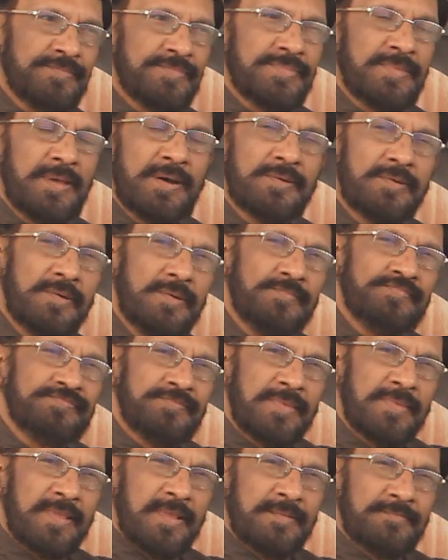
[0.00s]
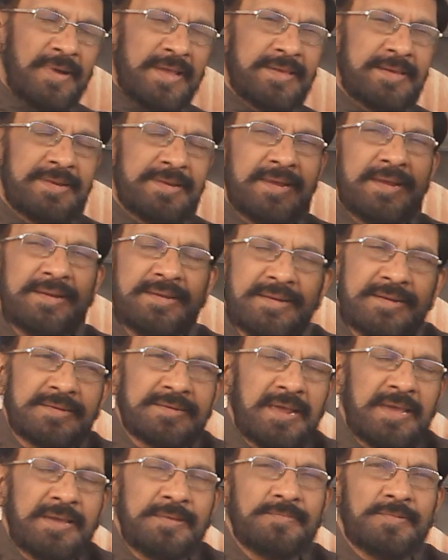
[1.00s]
Now, by creating
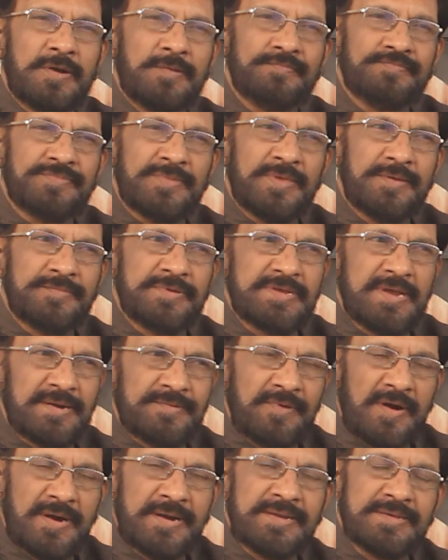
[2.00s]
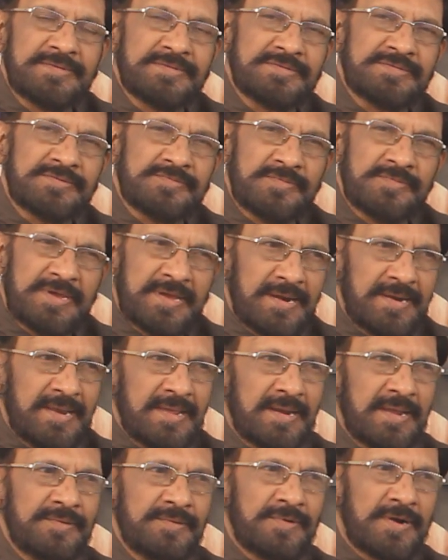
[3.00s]
table, which advantages we can
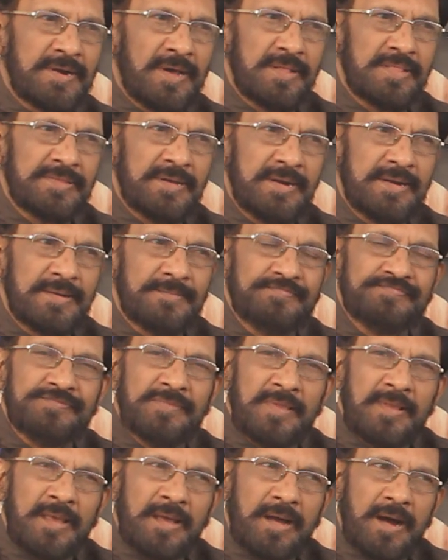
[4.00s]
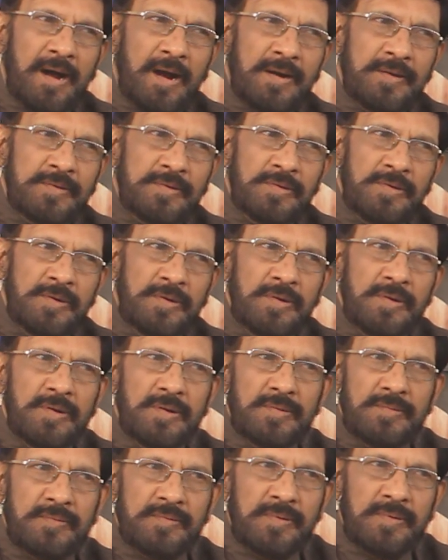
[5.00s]
derive and all that, auto
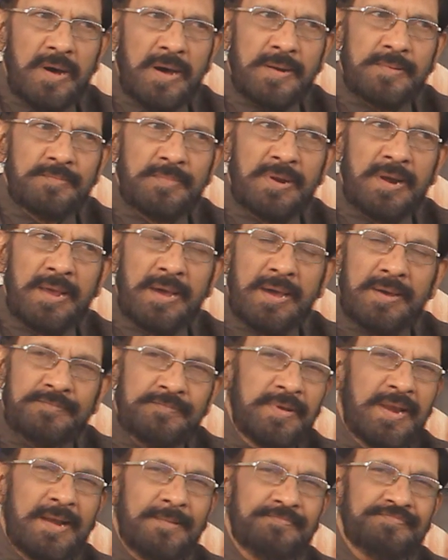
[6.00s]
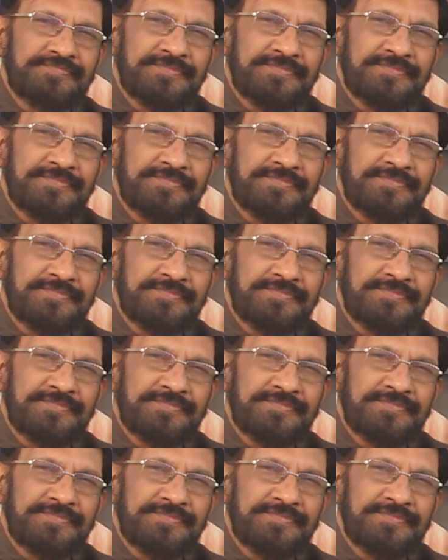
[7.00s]
formula fill.